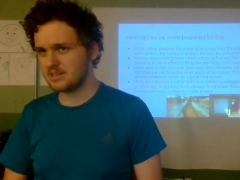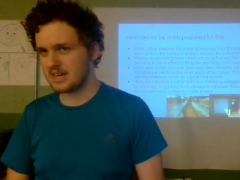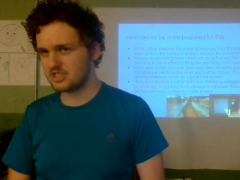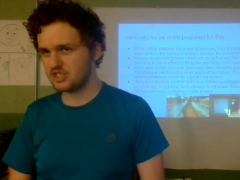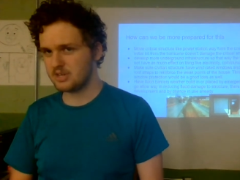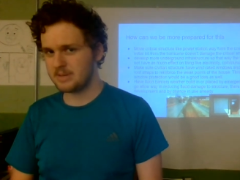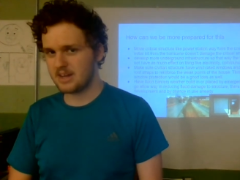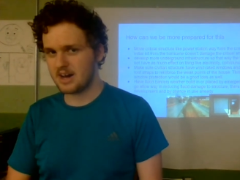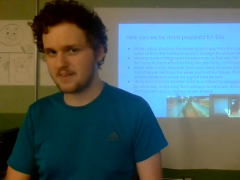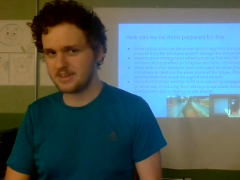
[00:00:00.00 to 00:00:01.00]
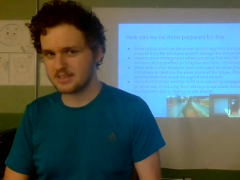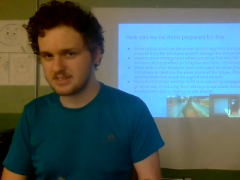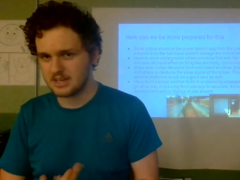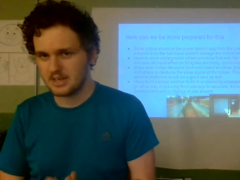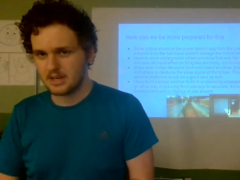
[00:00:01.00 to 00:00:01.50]
that should be
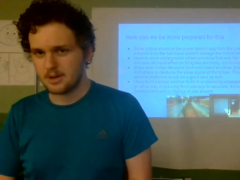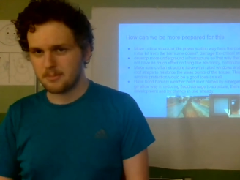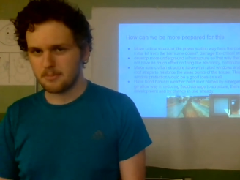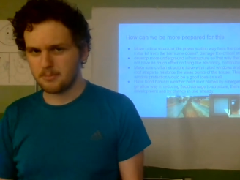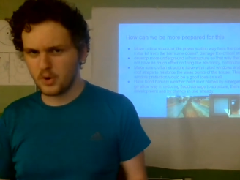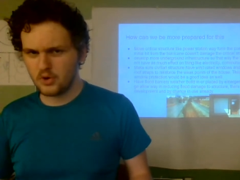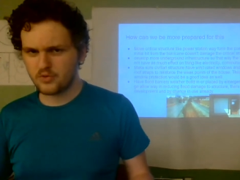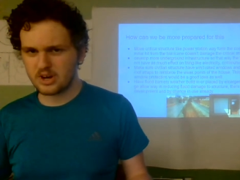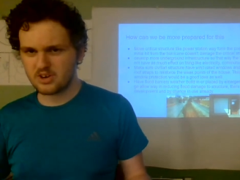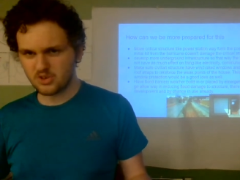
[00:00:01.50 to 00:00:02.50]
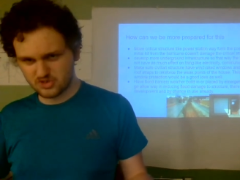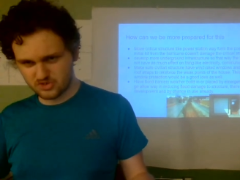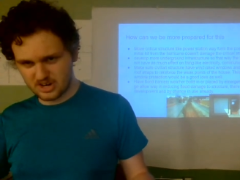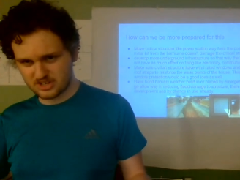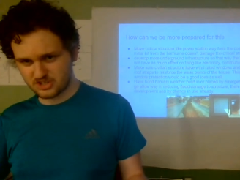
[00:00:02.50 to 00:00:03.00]
obvious, move critical
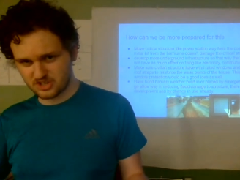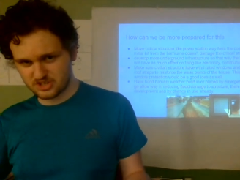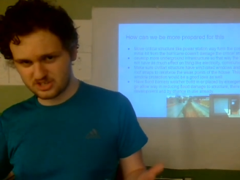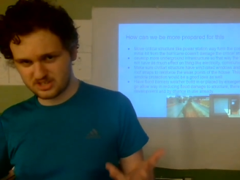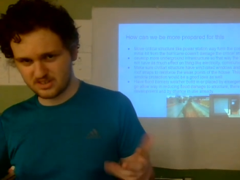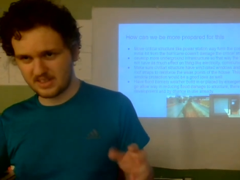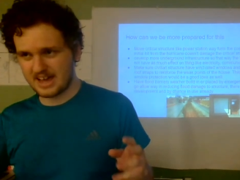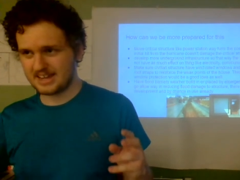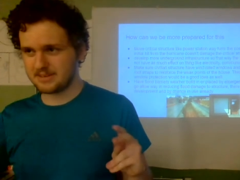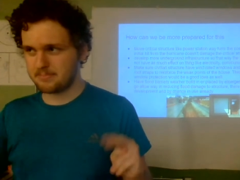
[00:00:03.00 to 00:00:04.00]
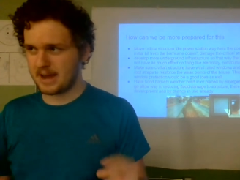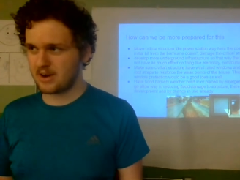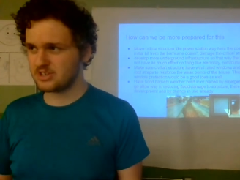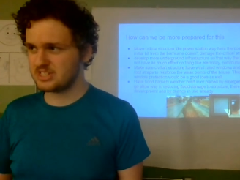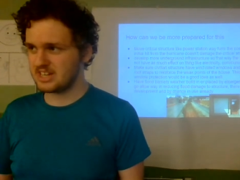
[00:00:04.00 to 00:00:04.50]
structures like
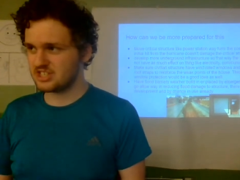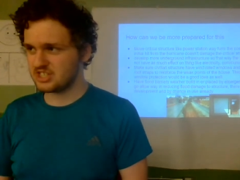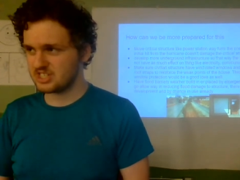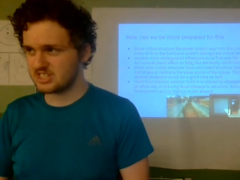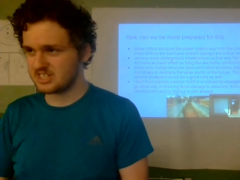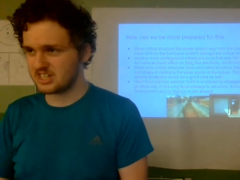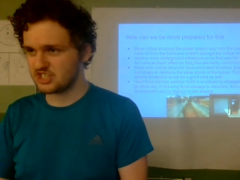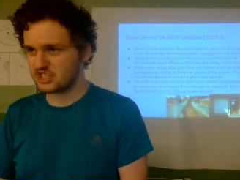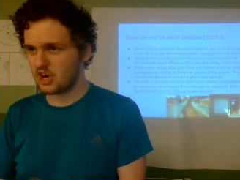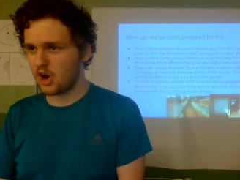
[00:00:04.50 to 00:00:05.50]
power stations and such